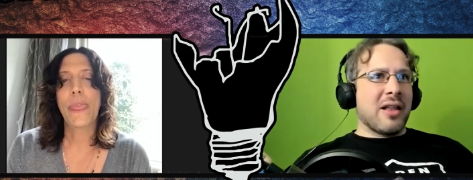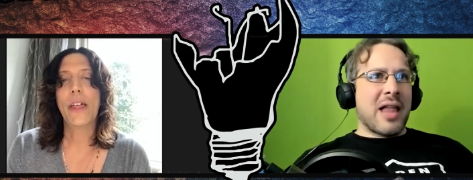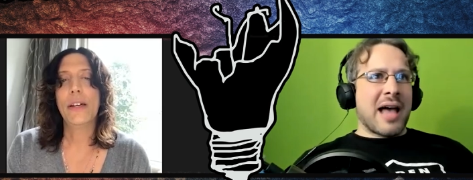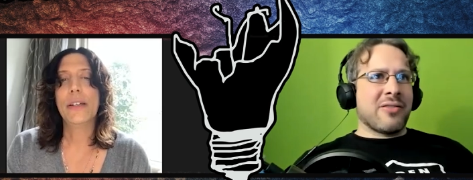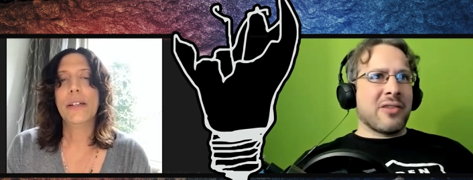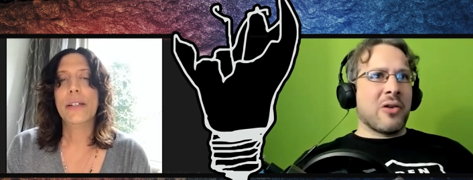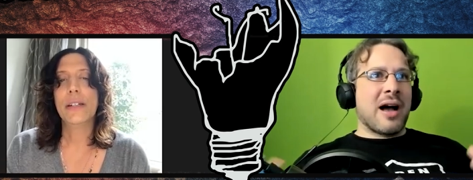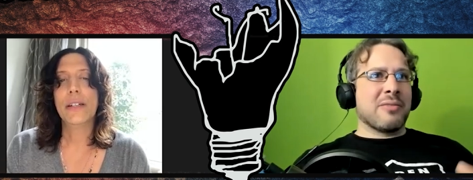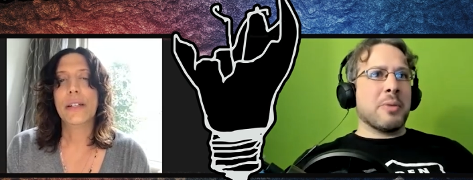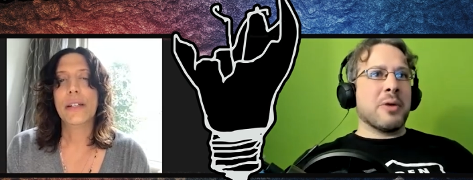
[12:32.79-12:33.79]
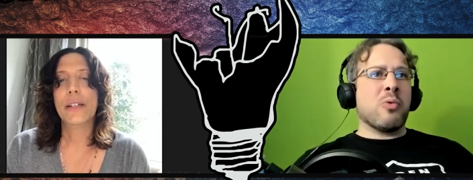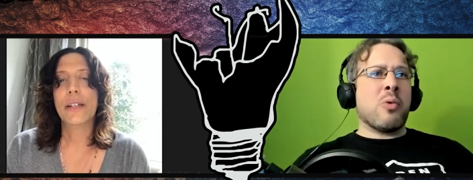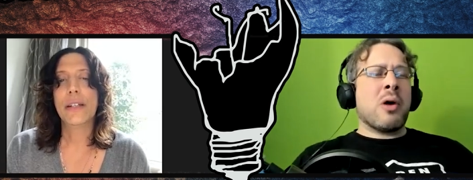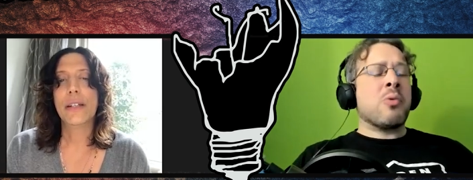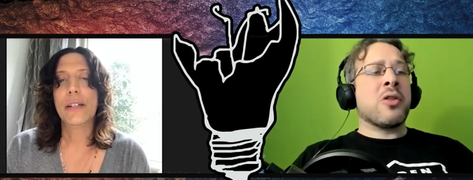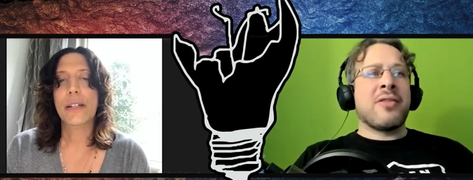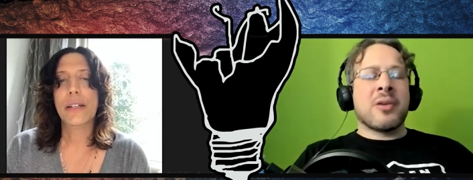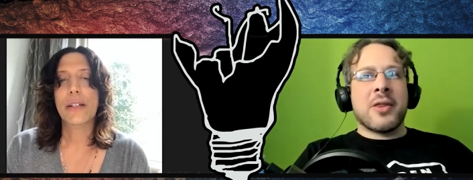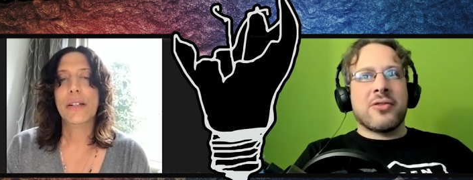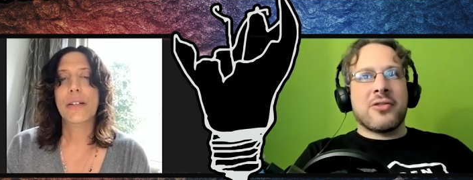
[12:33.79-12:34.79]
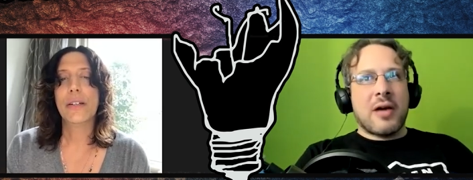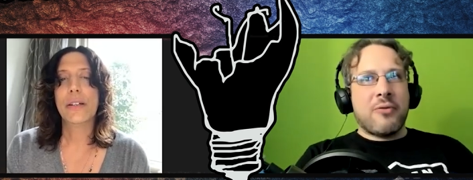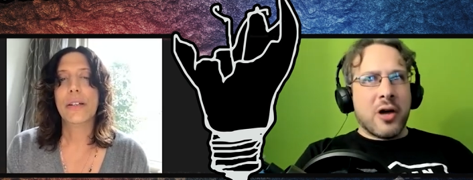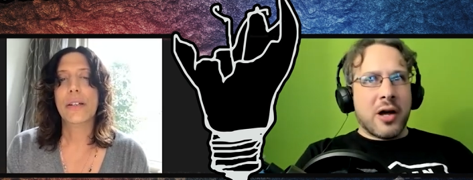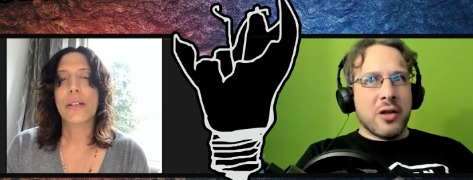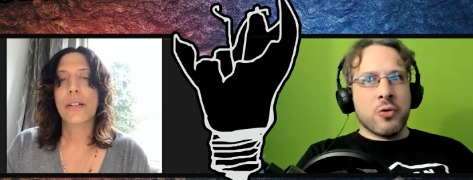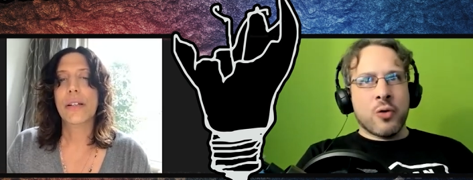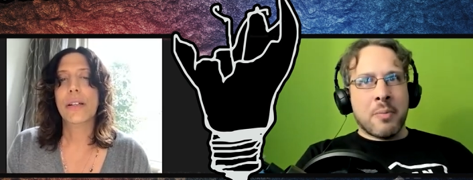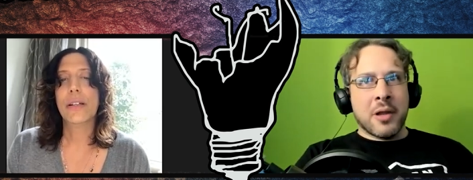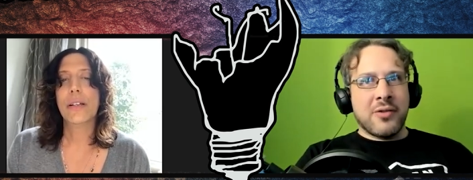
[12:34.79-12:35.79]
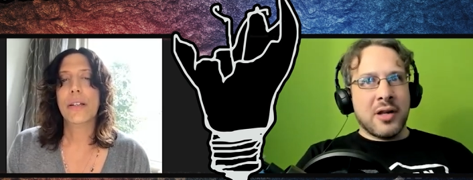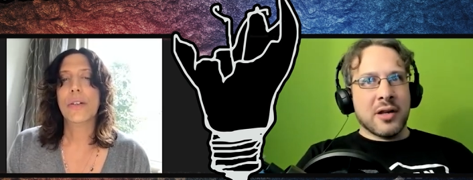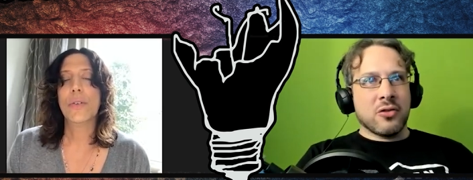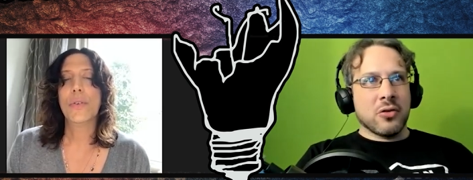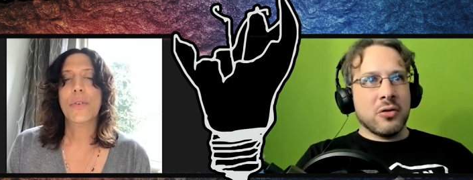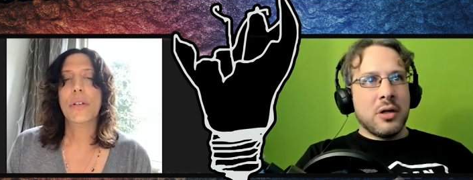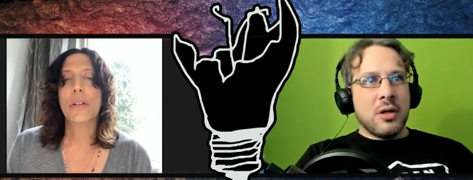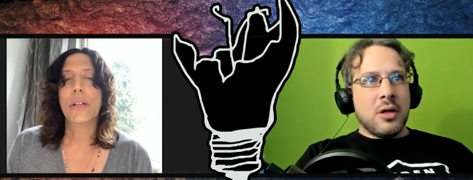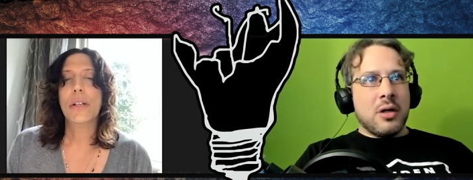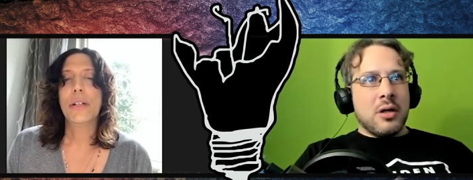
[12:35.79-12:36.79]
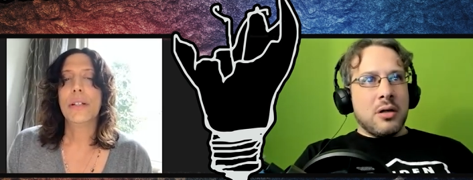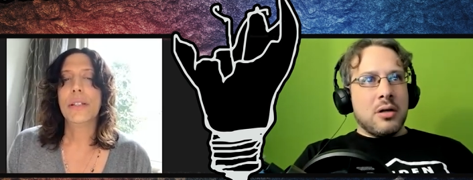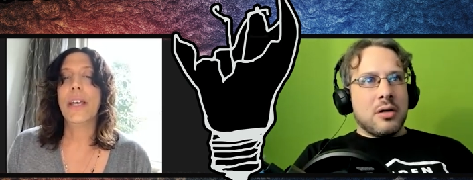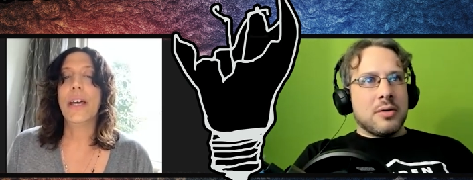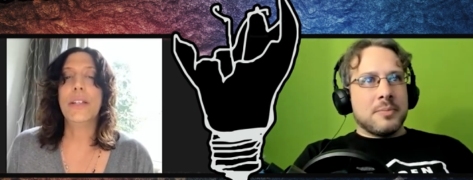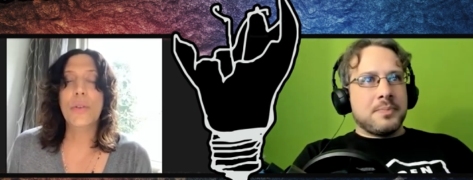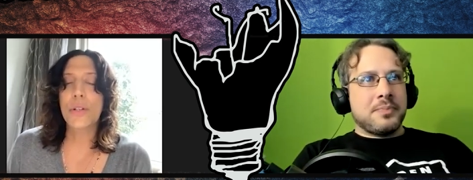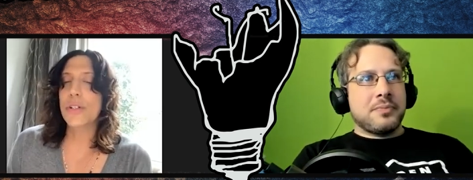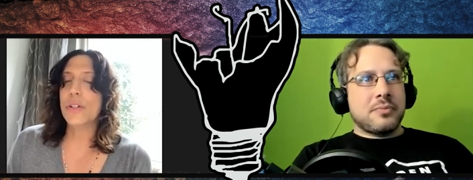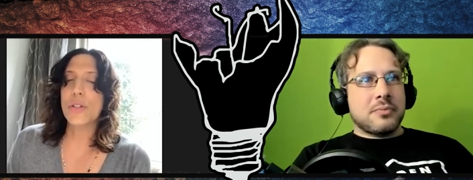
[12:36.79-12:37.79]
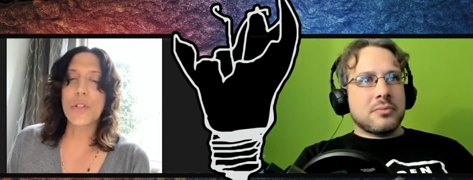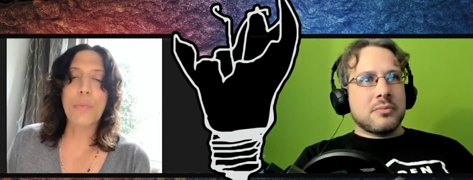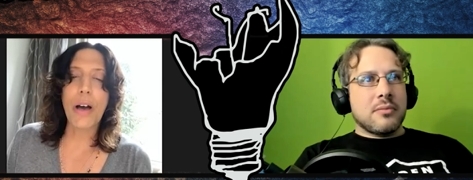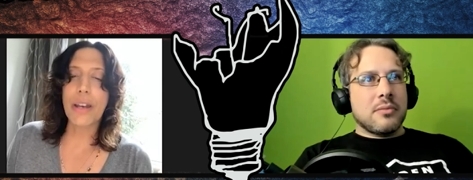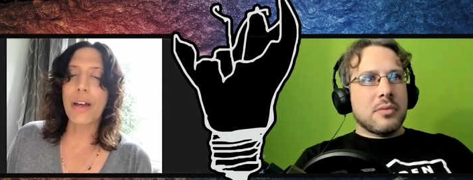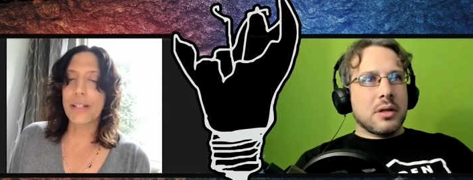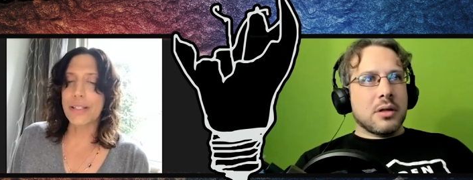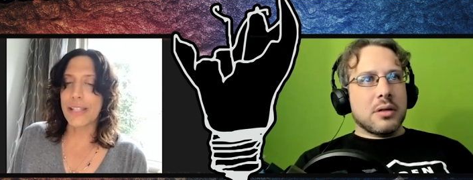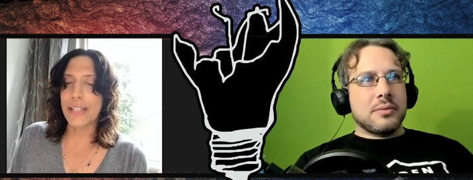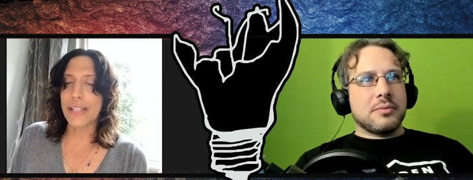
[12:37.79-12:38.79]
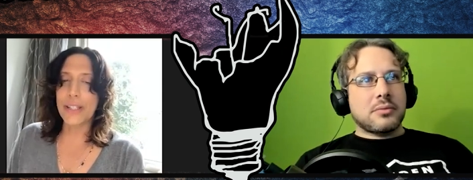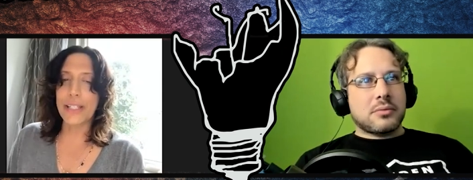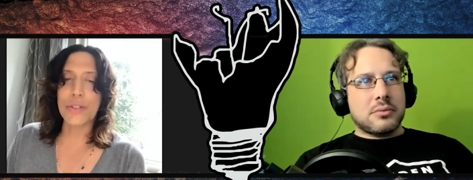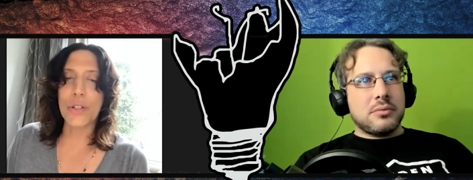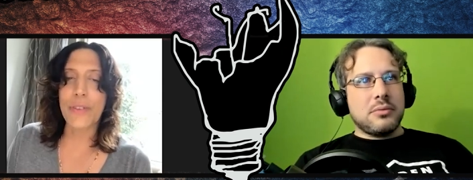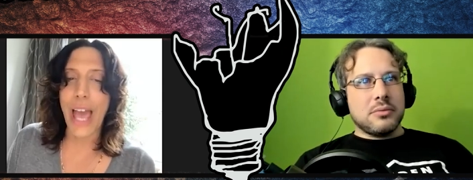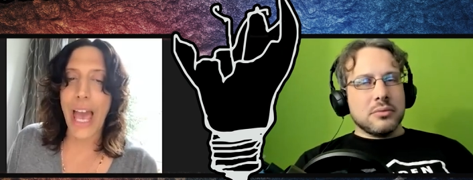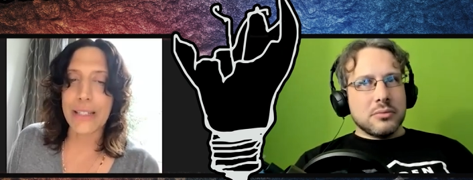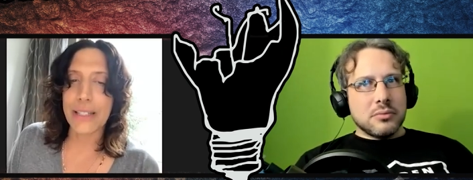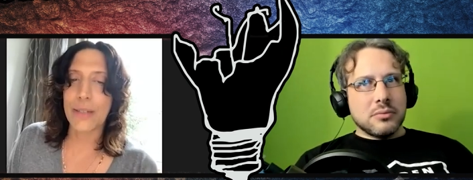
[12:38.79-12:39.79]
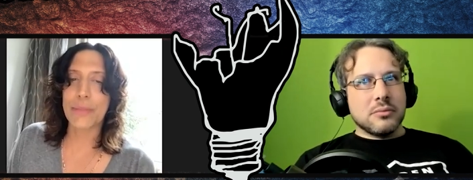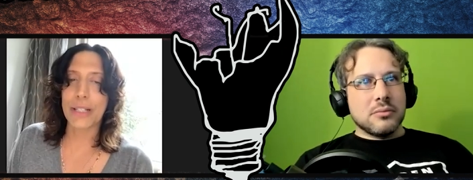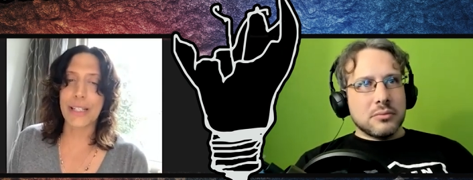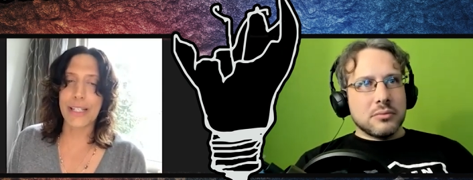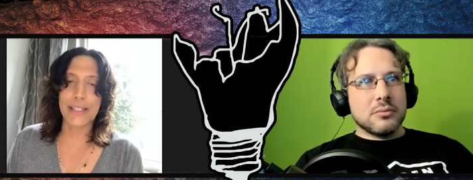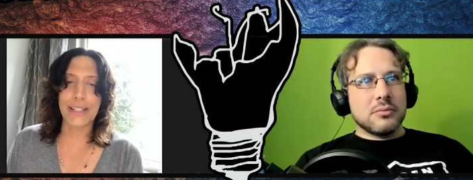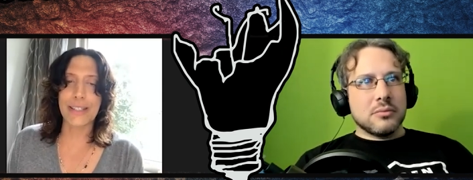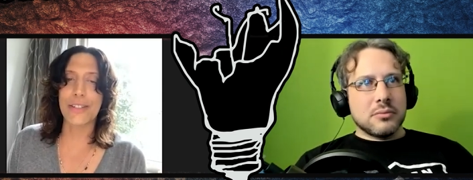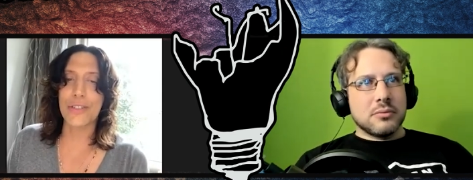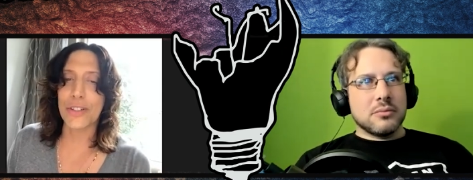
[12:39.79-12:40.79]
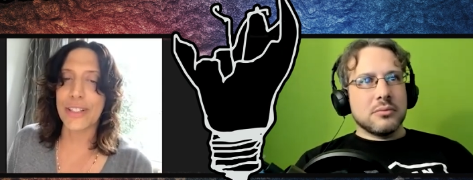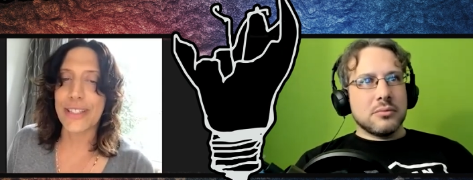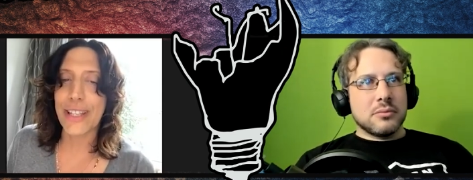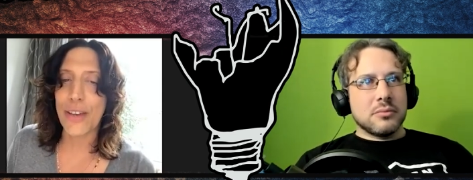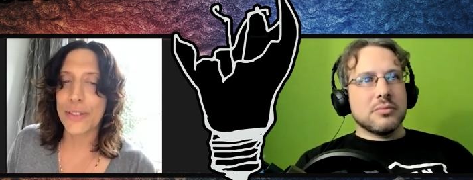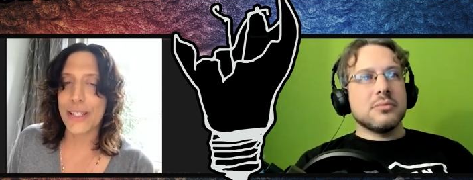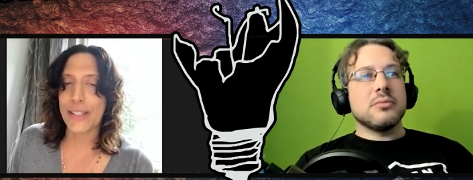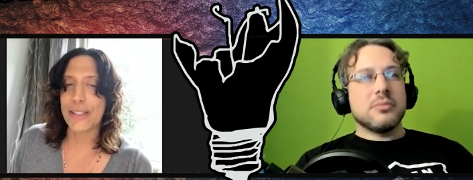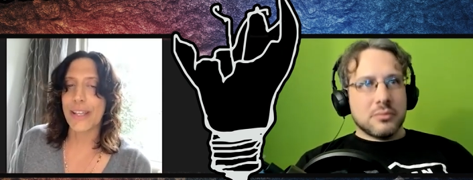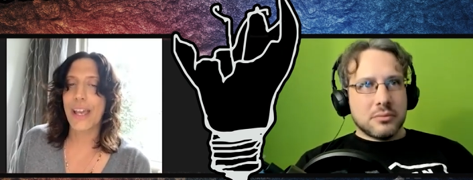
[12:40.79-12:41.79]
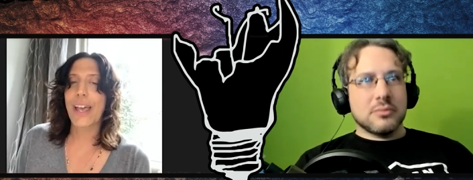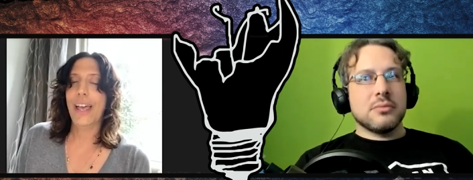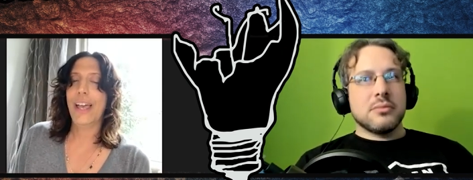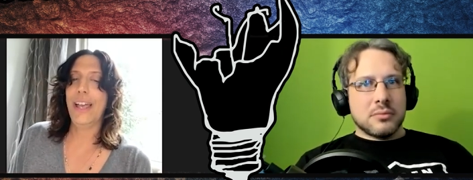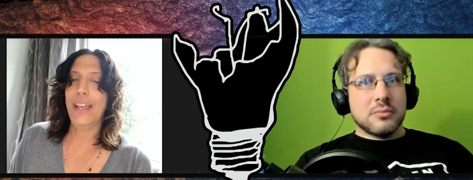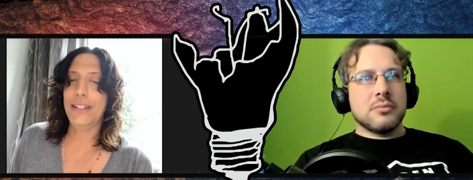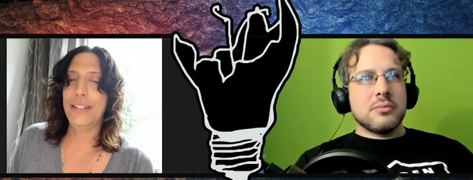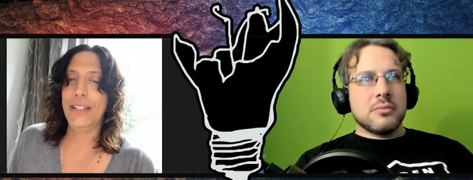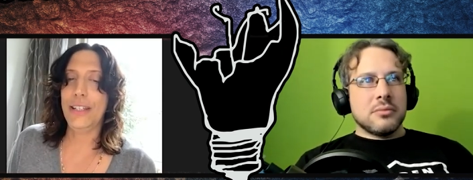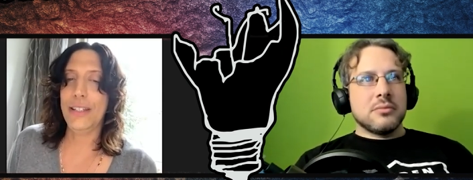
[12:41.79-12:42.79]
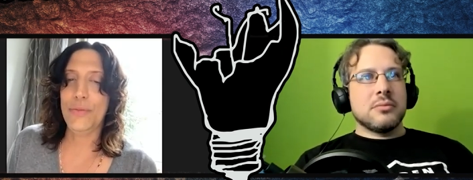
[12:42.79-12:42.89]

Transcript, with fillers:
Speaker 1: the classic rocks. But what were like some of the stuff uh, you grew up listening to?
Speaker 2: Yeah, you're you're you're spot on. It's definitely sort of a hat tip to the late '60s, early '70s, and it